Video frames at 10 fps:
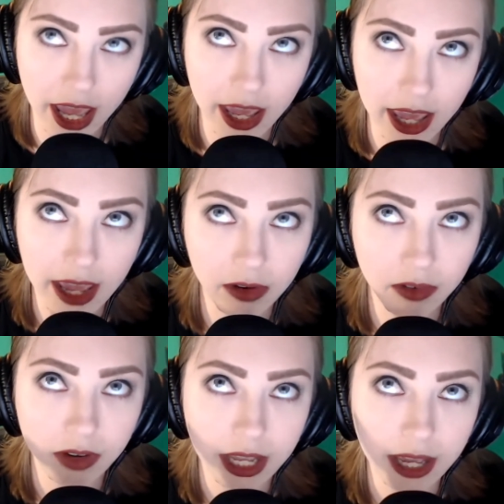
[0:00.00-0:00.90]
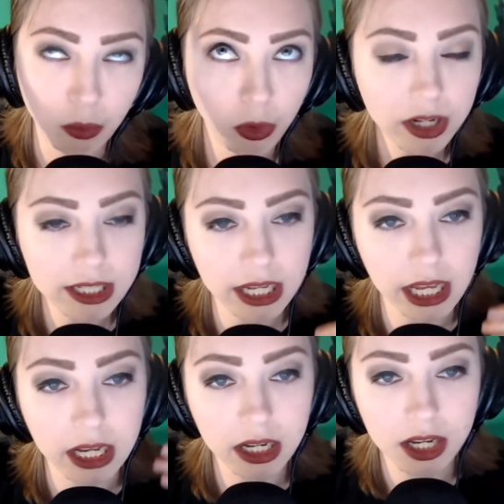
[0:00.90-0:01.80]
it it works
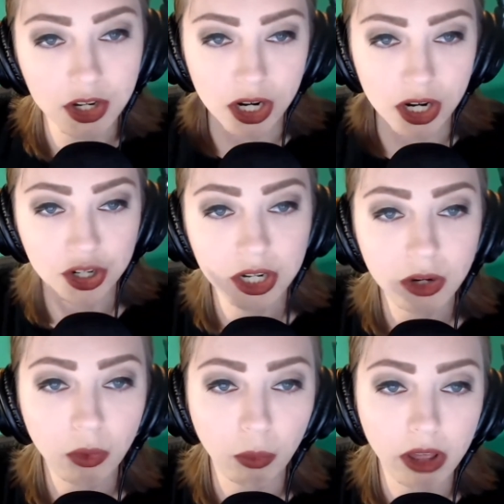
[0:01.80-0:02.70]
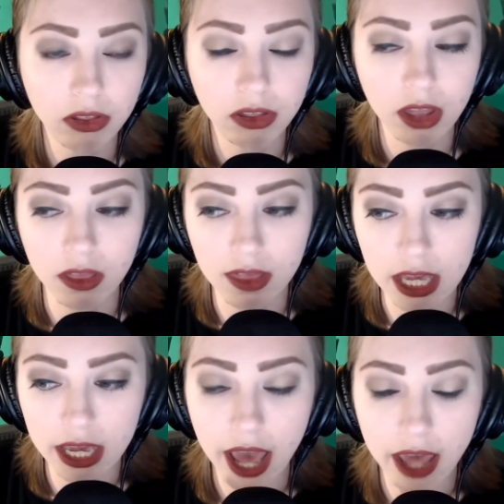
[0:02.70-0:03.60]
in conjunction with
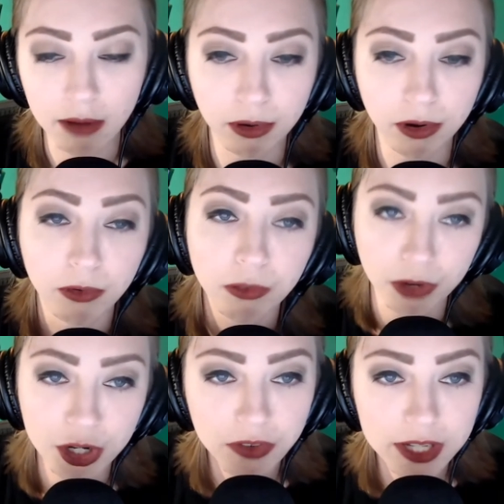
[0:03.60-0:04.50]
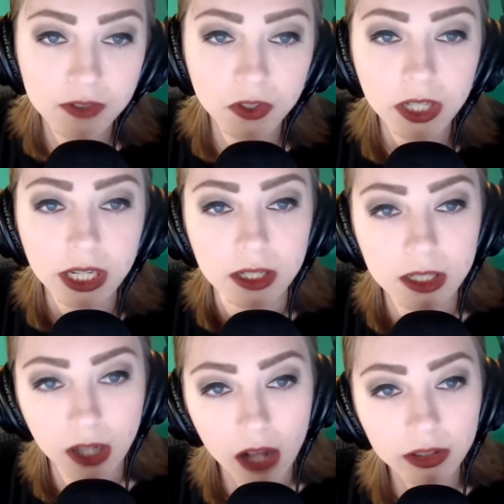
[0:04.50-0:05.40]
the Edinburgh Fringe Festival in
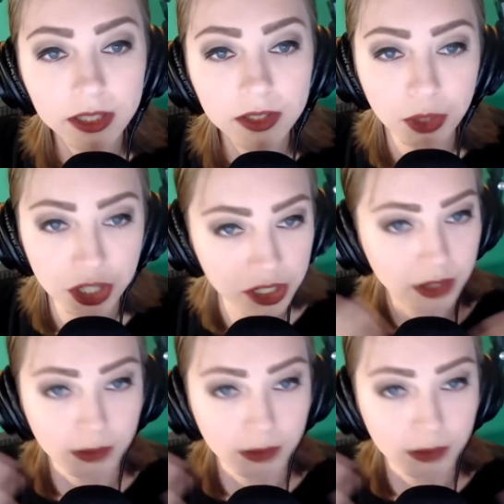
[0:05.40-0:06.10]
Scotland, which is a